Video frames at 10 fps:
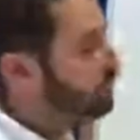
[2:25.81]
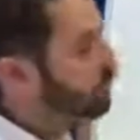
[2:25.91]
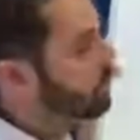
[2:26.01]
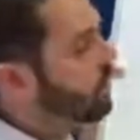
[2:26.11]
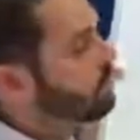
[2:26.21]
of
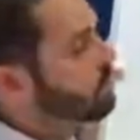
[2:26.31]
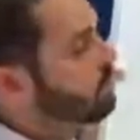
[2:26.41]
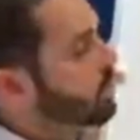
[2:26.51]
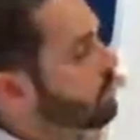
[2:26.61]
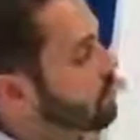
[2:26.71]
the fibers
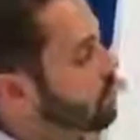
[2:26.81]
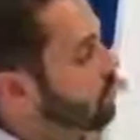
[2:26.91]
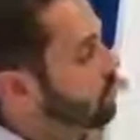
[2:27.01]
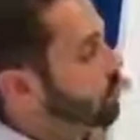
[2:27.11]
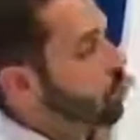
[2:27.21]
of that
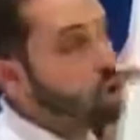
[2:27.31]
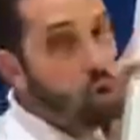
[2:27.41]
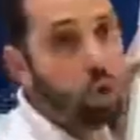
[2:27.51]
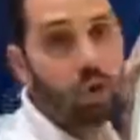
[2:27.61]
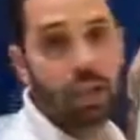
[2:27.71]
nerve
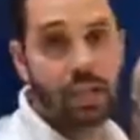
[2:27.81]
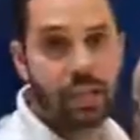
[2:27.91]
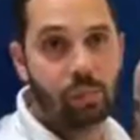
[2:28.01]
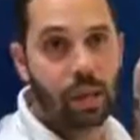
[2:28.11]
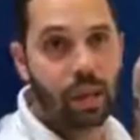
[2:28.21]
correlate
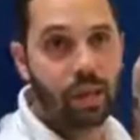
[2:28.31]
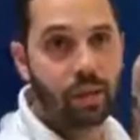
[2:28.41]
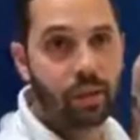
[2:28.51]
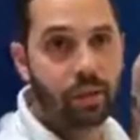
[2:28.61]
to pain.